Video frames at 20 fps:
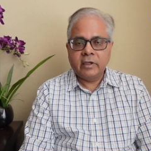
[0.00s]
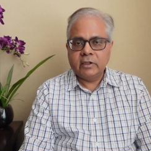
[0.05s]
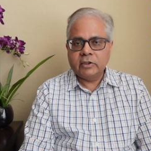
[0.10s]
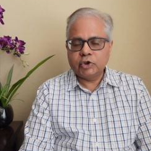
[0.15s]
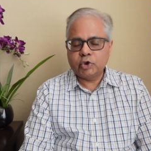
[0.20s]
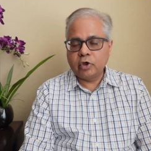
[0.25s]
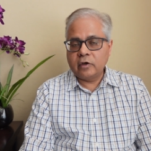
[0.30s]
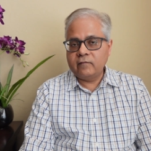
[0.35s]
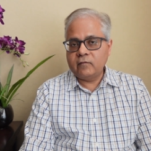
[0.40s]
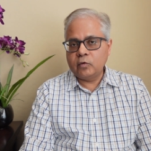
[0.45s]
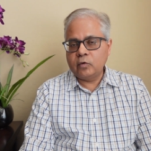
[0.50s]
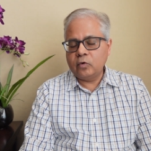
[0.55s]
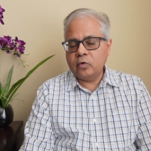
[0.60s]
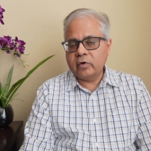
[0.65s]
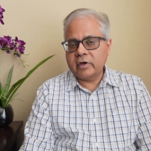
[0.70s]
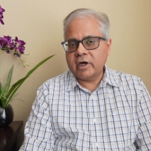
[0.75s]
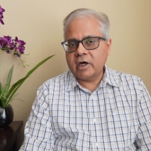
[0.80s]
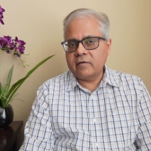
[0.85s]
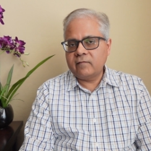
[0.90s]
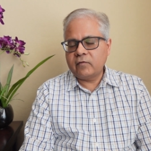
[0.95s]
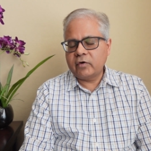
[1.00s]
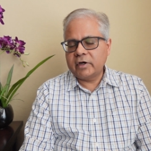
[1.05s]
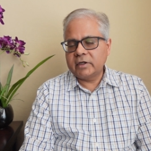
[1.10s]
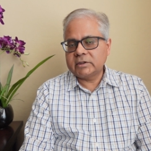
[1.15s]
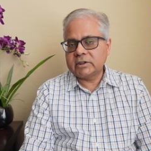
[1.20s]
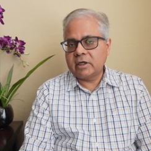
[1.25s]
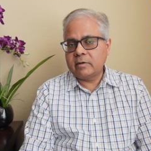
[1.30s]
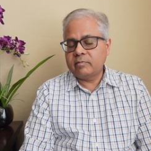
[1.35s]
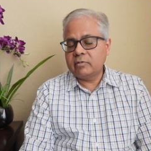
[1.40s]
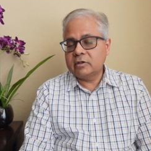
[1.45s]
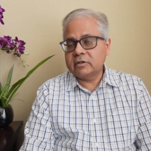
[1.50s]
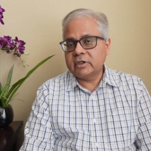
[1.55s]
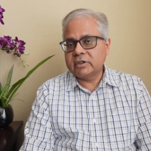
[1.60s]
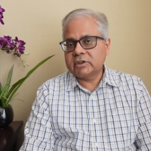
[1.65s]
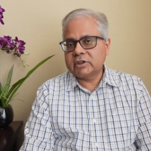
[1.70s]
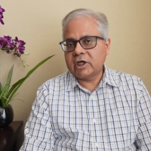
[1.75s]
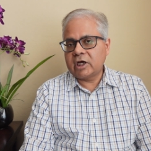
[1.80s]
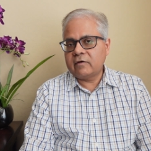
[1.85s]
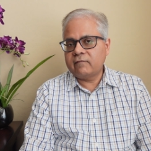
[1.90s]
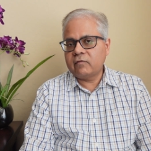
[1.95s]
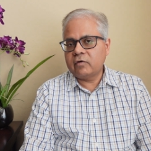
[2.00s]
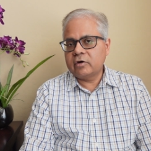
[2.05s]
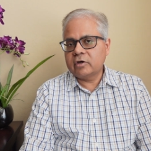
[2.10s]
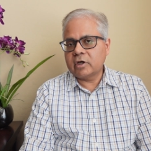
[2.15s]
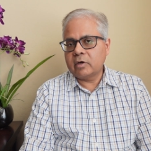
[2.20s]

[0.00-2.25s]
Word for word: So if you look at, for example, the Stanford